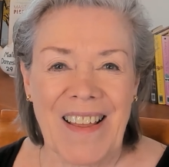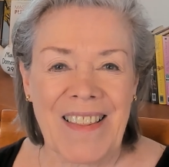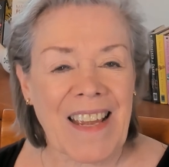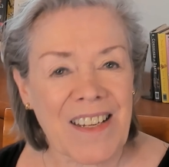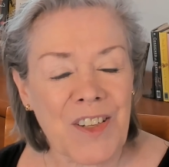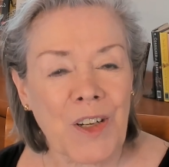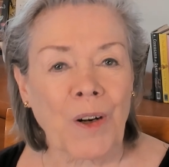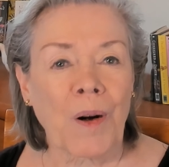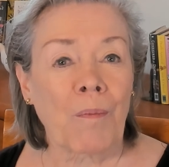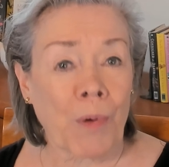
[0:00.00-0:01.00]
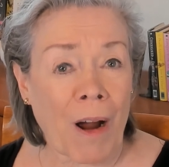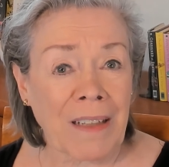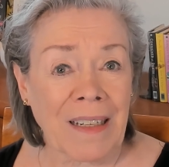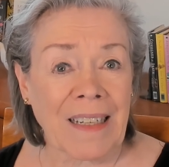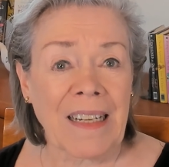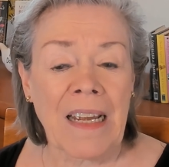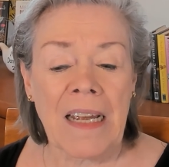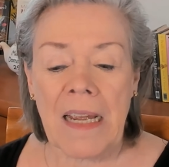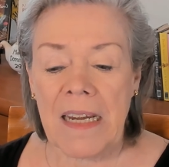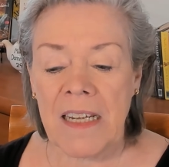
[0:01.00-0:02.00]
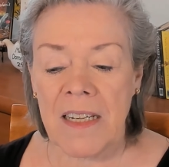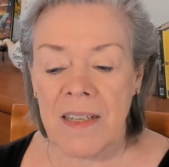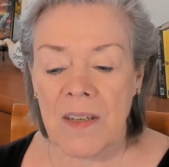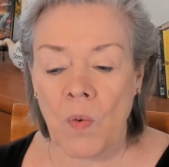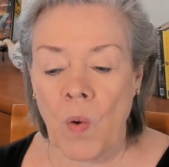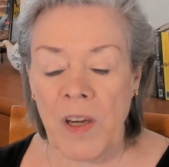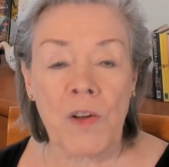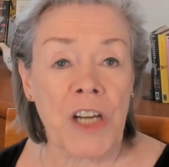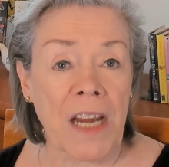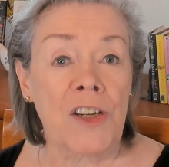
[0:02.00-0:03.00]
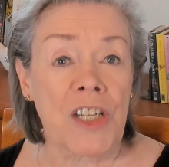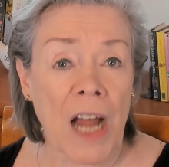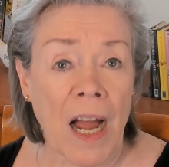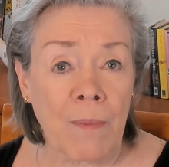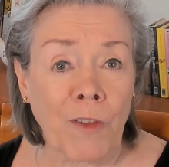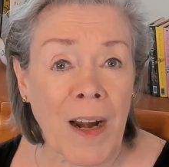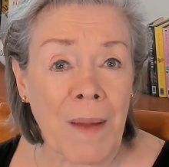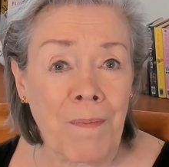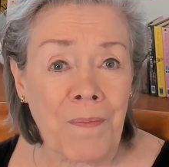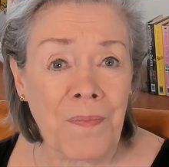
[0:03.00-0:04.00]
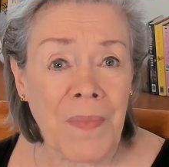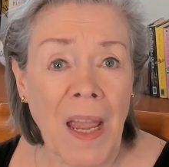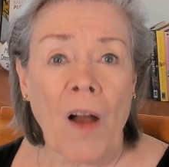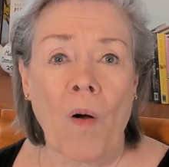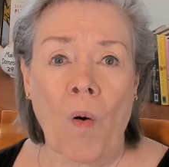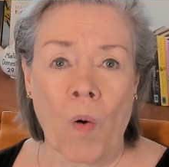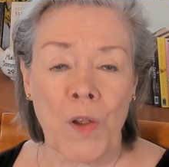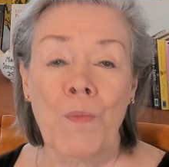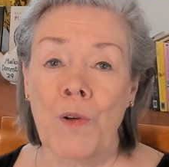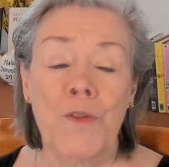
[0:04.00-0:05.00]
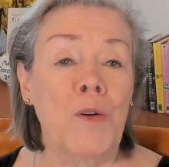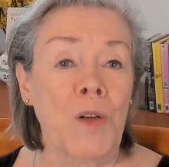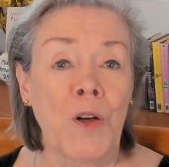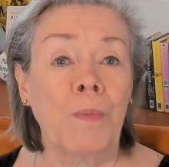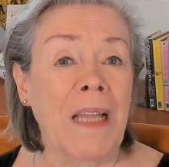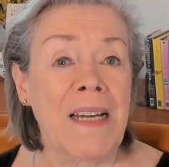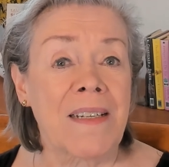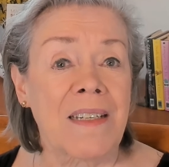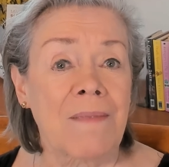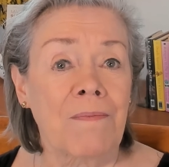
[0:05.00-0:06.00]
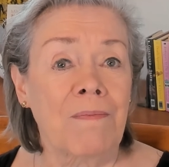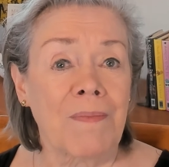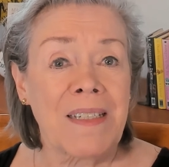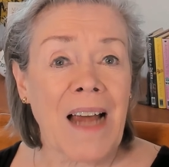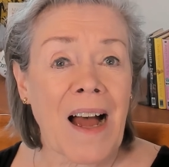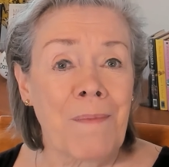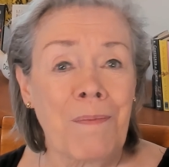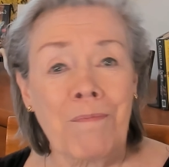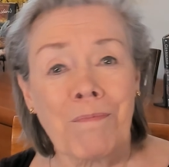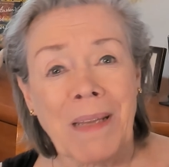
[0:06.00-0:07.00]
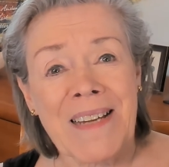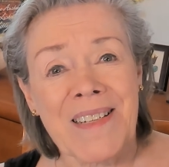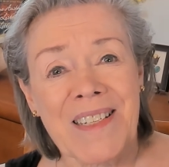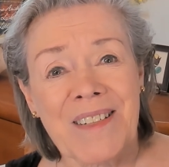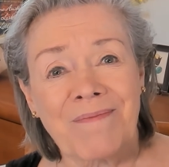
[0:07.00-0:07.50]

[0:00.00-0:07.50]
The answer, broadly, is when you change time frame or you move to a new place. Time, place.